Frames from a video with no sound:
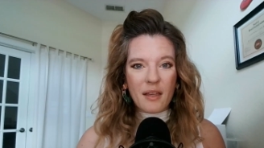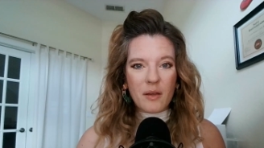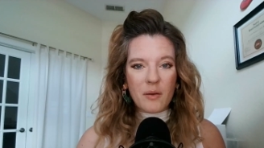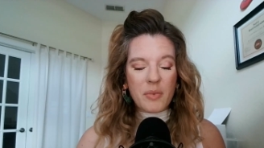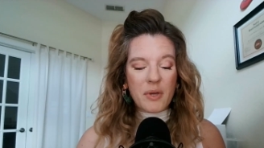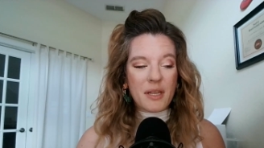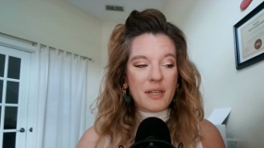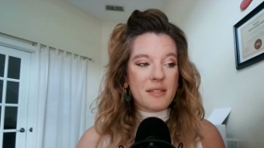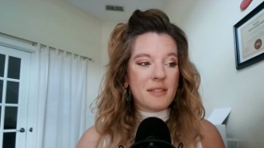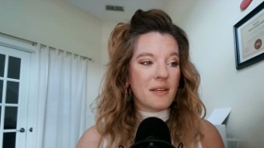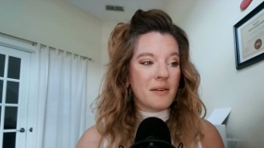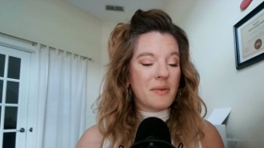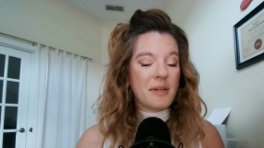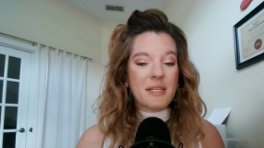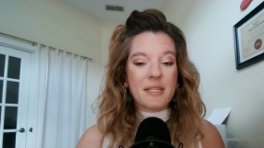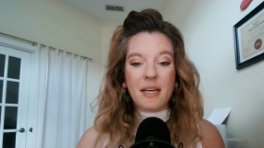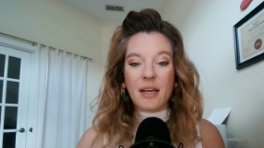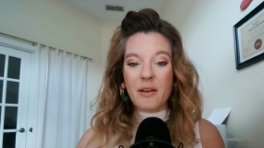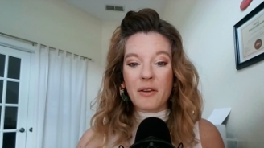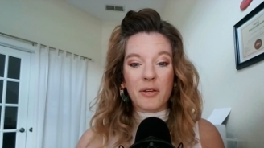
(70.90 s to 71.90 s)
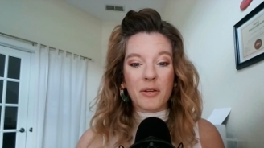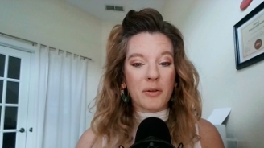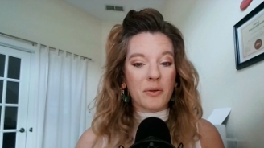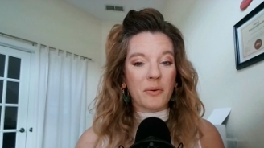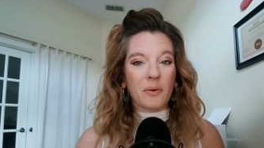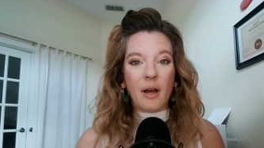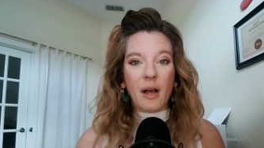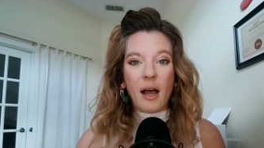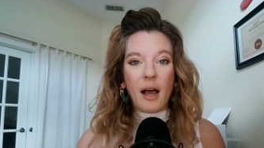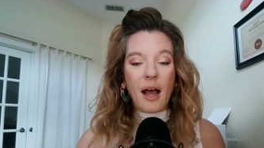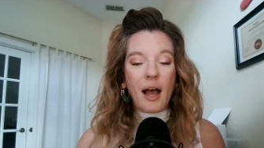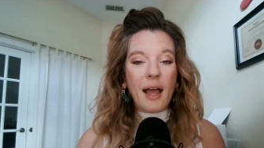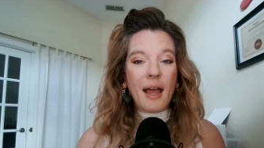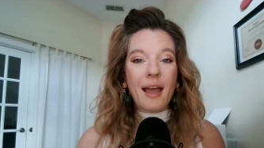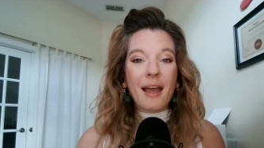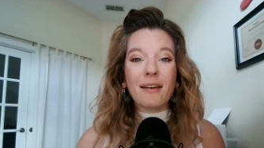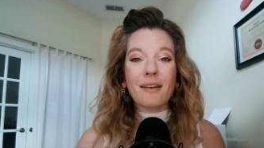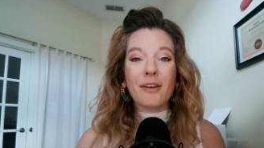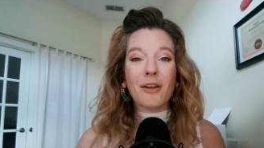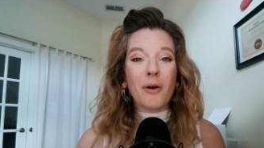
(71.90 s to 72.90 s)
Because let me tell you, I
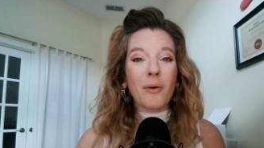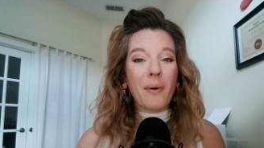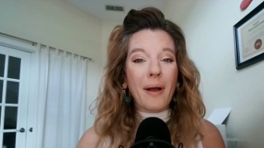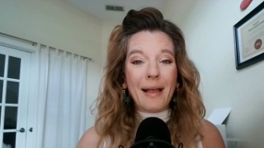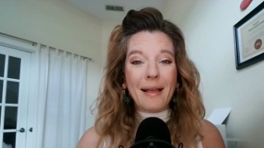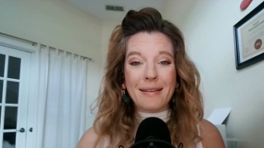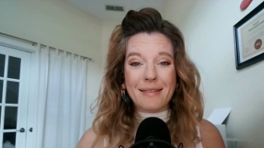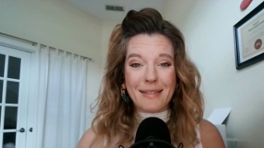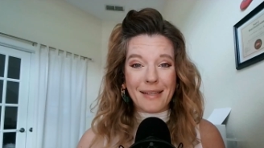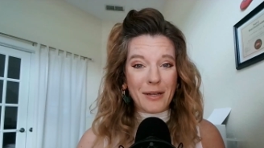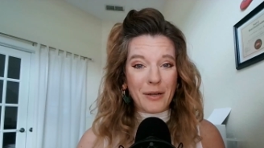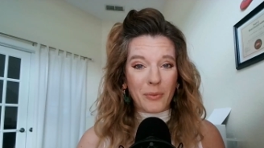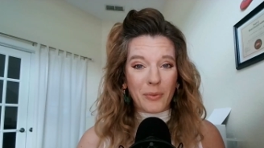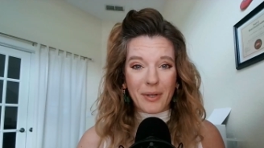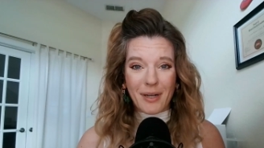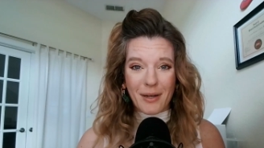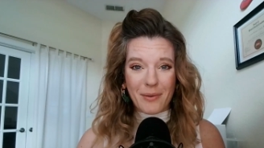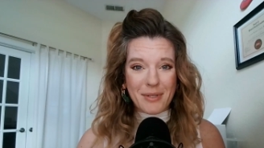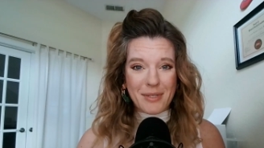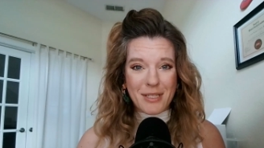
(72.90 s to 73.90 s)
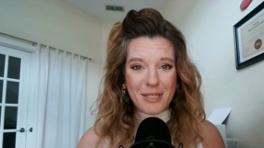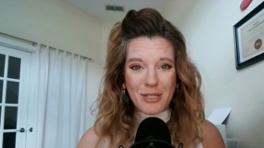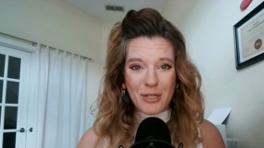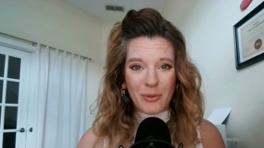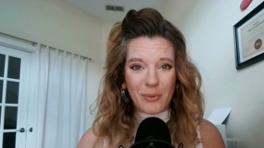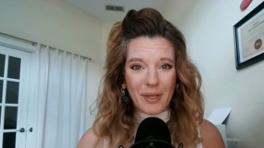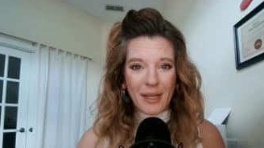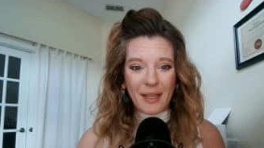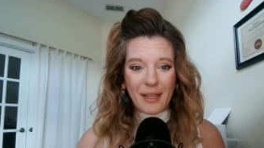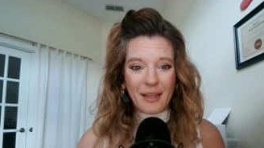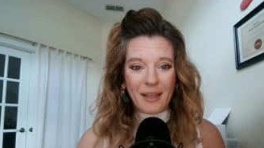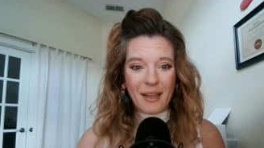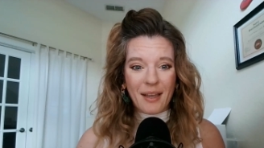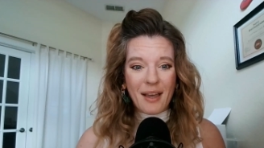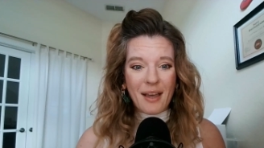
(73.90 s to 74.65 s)
had no idea what I was doing.